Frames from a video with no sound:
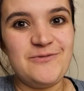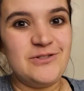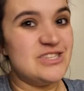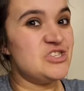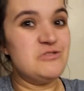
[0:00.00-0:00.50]
it
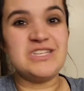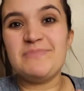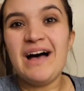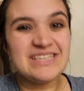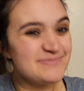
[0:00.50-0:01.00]
for the soonest
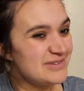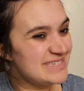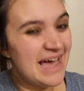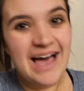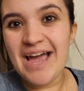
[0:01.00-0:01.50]
possible
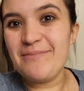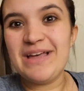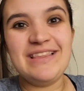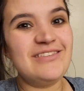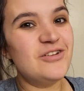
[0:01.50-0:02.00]
time
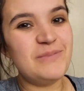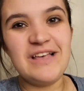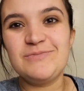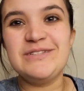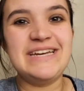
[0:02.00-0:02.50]
and the soonest
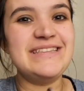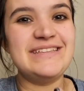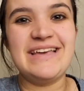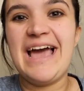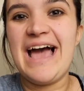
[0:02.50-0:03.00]
possible date
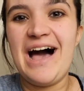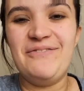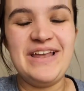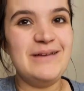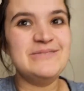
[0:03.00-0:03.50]
that they
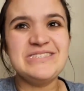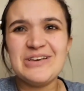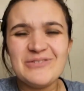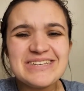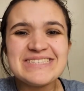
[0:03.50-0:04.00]
have, and I'm
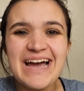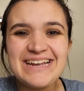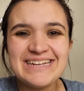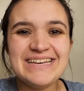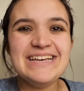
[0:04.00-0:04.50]
so
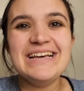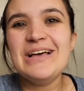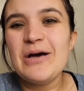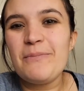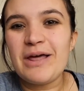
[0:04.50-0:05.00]
excited.
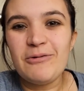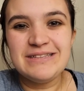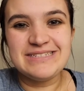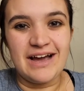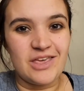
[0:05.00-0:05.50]
But I
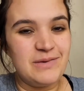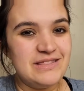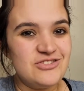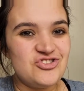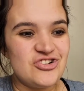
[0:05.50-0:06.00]
wanted to
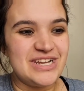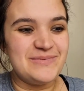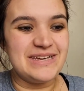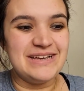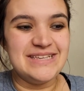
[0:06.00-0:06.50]
document this journey
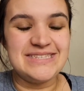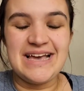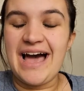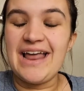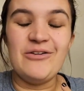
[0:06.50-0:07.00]
because
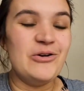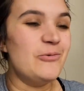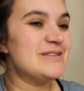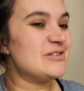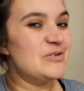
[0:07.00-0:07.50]
I don't know
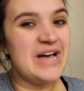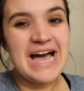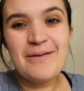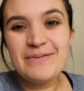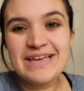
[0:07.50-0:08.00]
what's going to
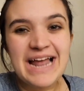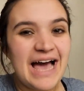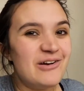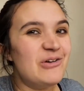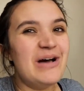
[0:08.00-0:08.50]
happen.
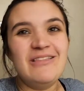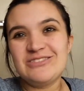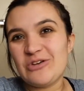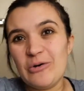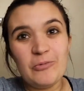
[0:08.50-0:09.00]
I don't know how
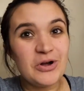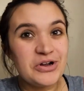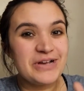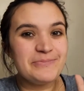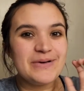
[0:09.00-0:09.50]
this is going to
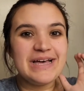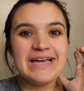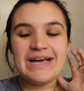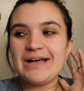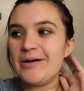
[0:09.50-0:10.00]
work,
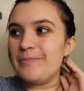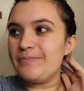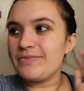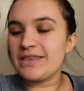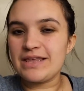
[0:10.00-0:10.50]
but
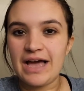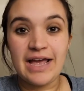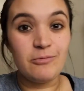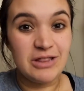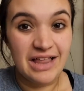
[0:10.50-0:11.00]

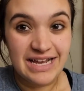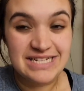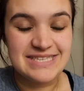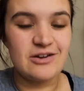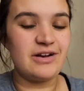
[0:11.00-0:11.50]
I would like
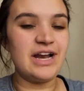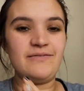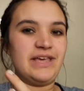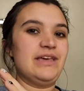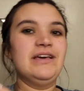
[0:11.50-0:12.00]
to start
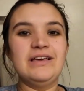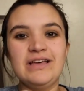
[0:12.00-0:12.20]
kind of like